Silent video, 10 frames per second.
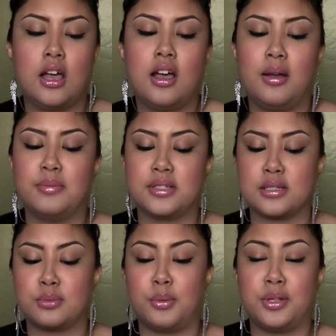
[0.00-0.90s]
This
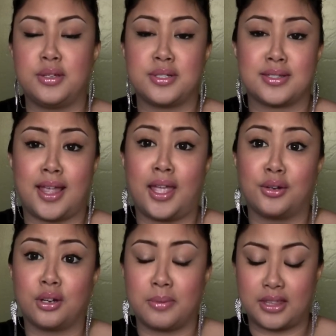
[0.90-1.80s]
is what we use as a
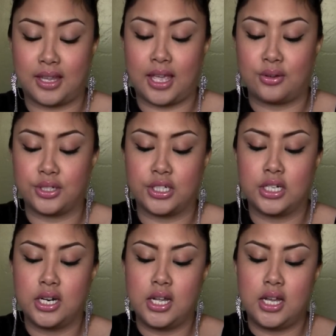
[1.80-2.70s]
hand cream at the
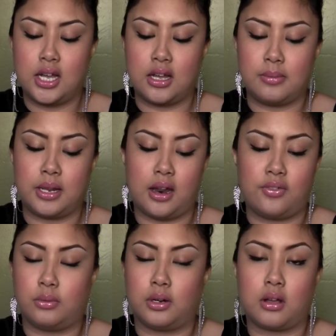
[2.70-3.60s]
counter, and
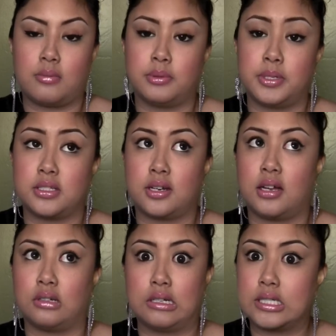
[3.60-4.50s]
everyone compliments on
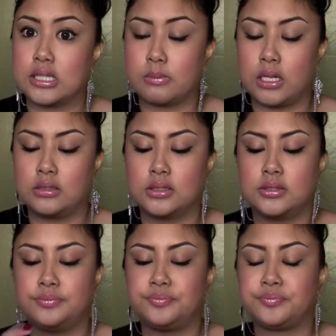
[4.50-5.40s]
how good it smells.